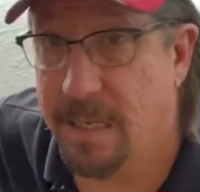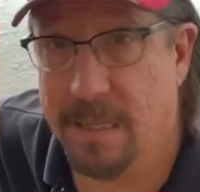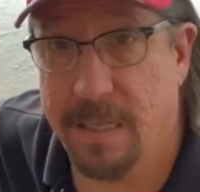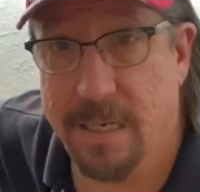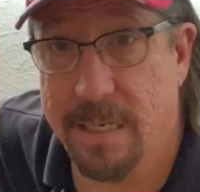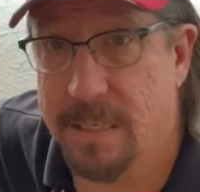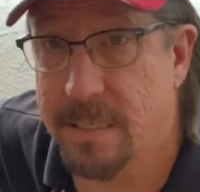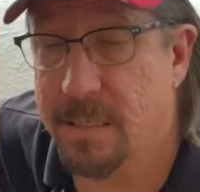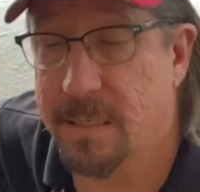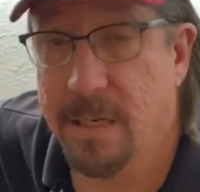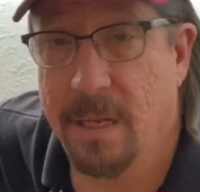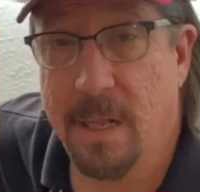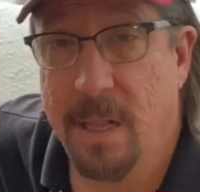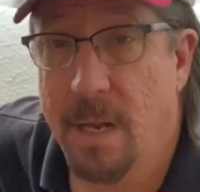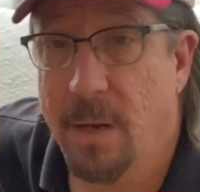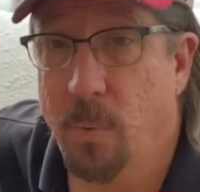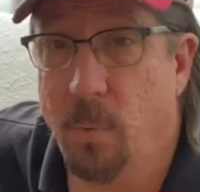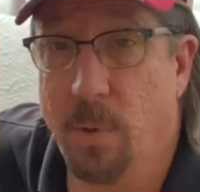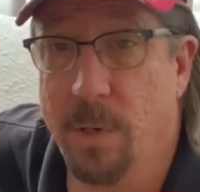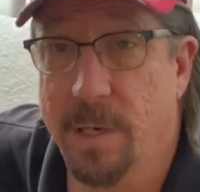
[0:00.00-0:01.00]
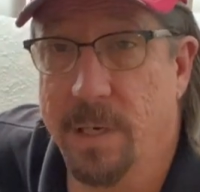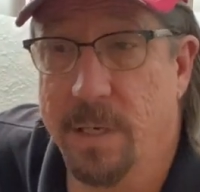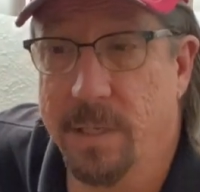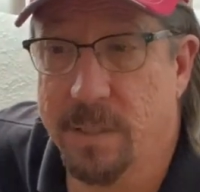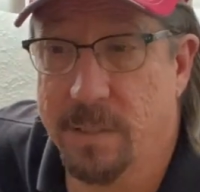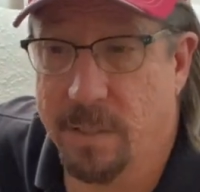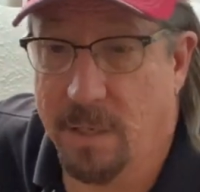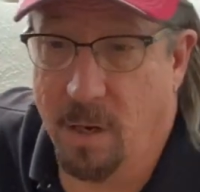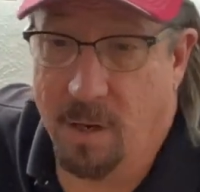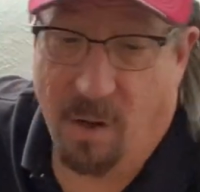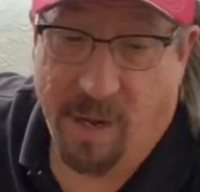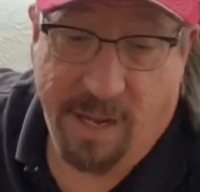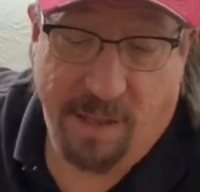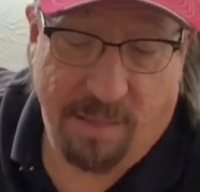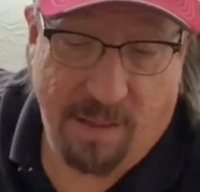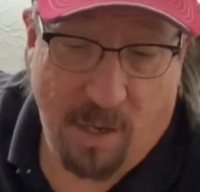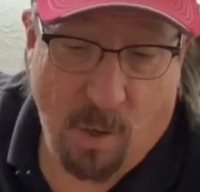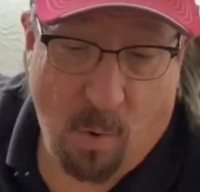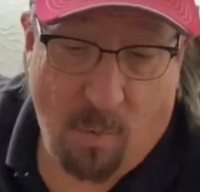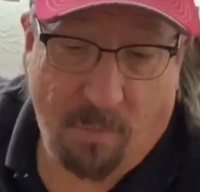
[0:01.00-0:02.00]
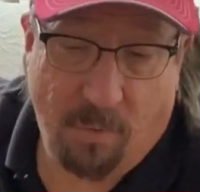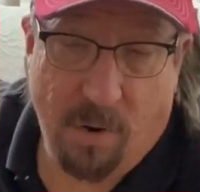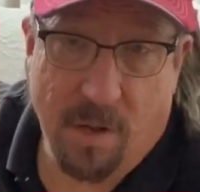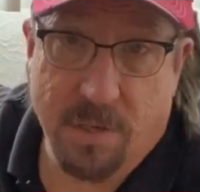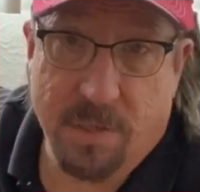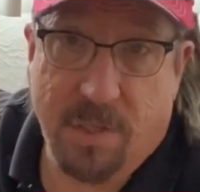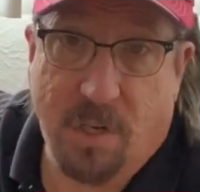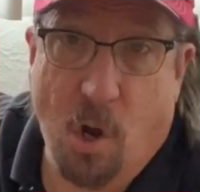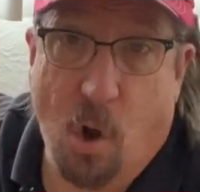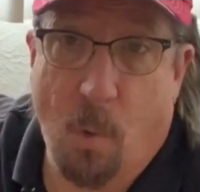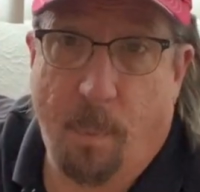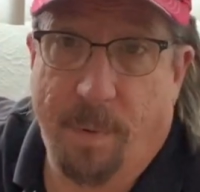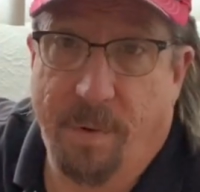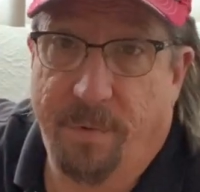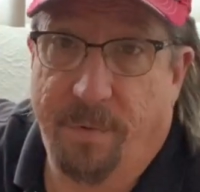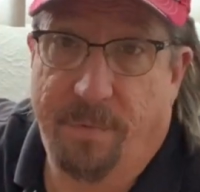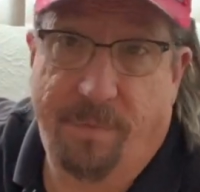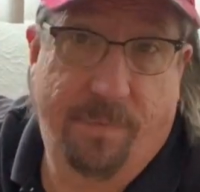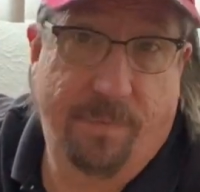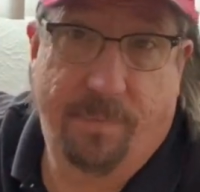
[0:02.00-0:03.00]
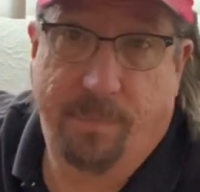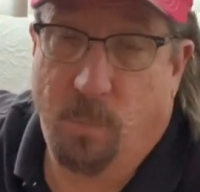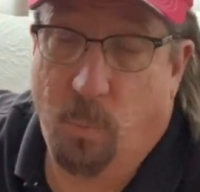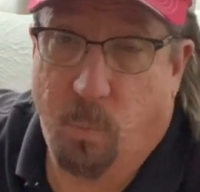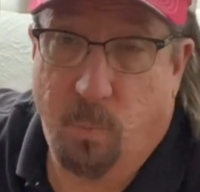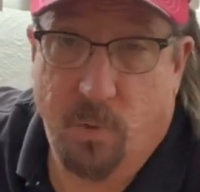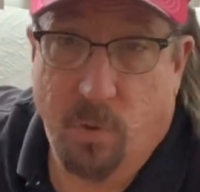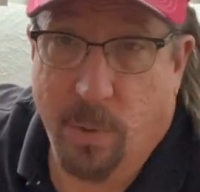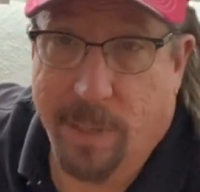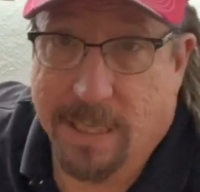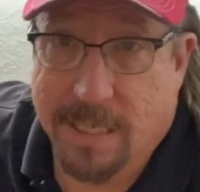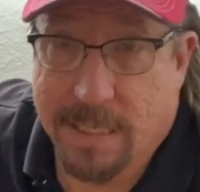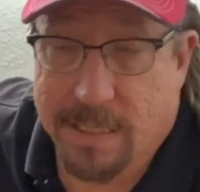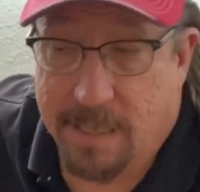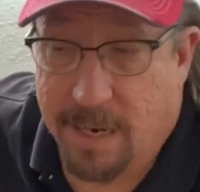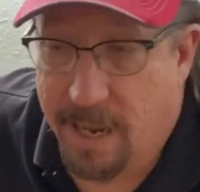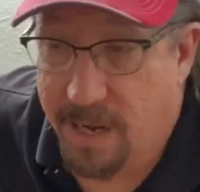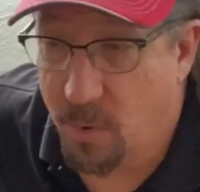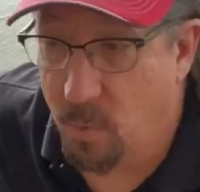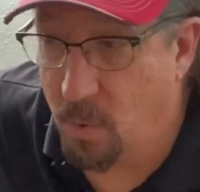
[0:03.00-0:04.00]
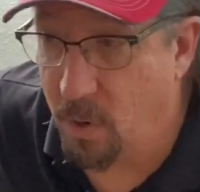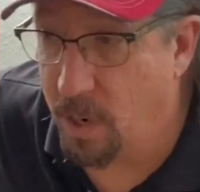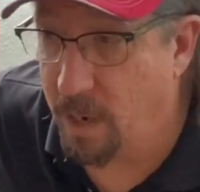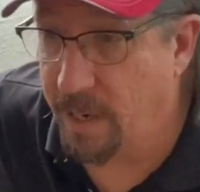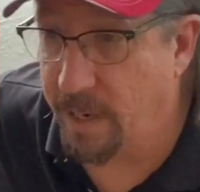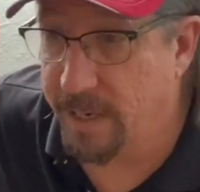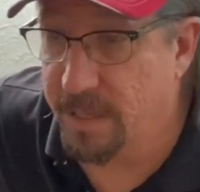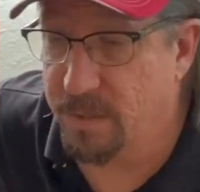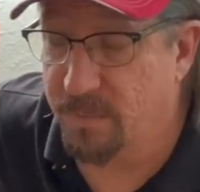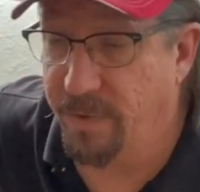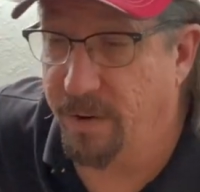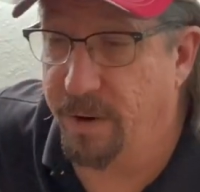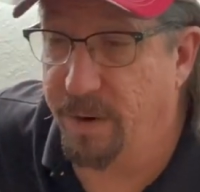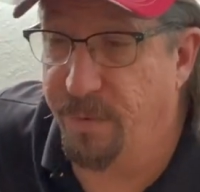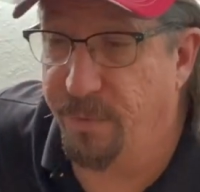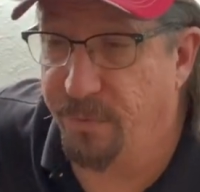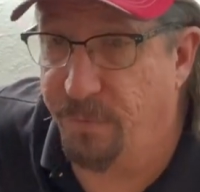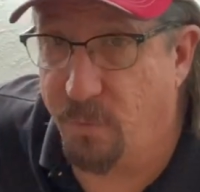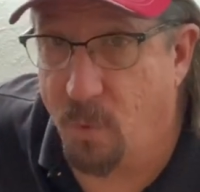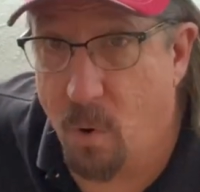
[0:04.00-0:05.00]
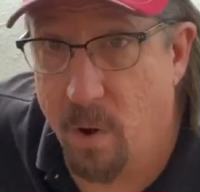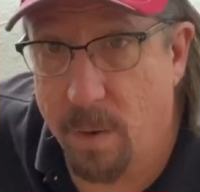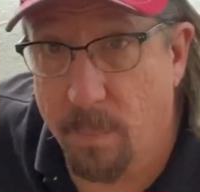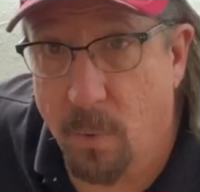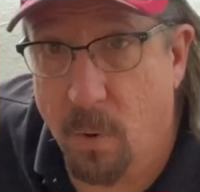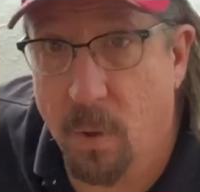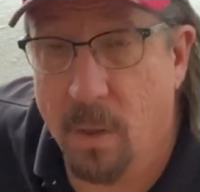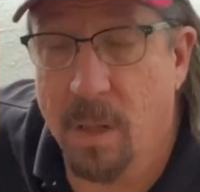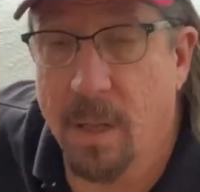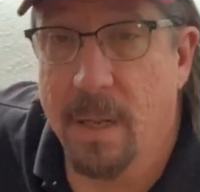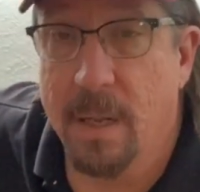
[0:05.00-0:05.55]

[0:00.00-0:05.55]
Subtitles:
this was, in the overall scope of doing this kind of work, is very affordable.